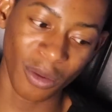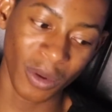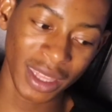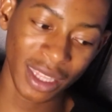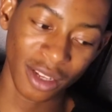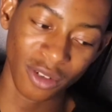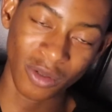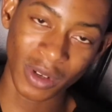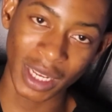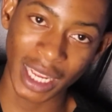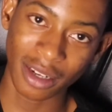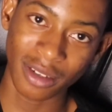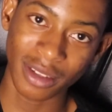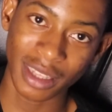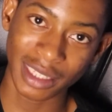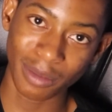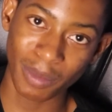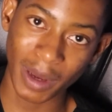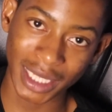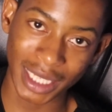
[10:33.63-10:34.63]
When they do get to
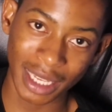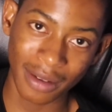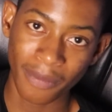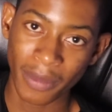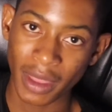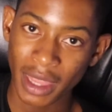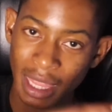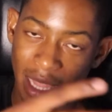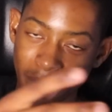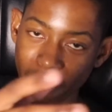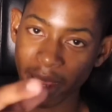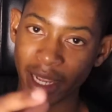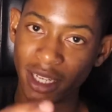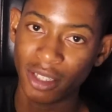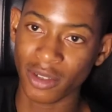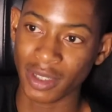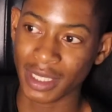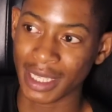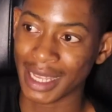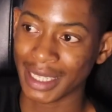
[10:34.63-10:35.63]
this person, they buy
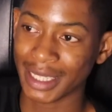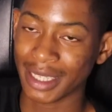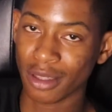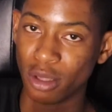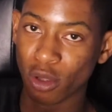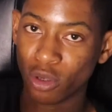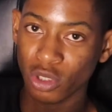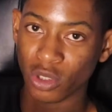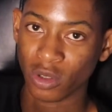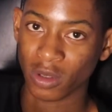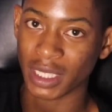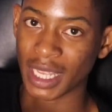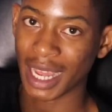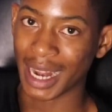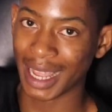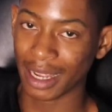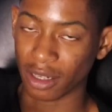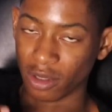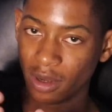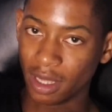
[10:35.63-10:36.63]
shoes. They say those shoes are
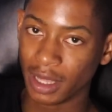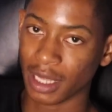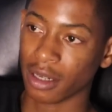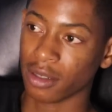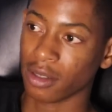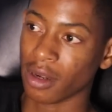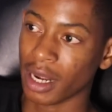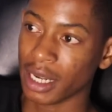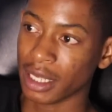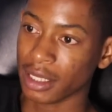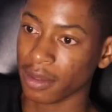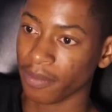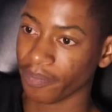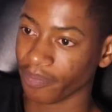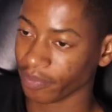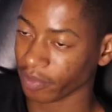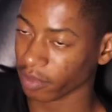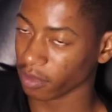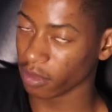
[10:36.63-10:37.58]
like $200,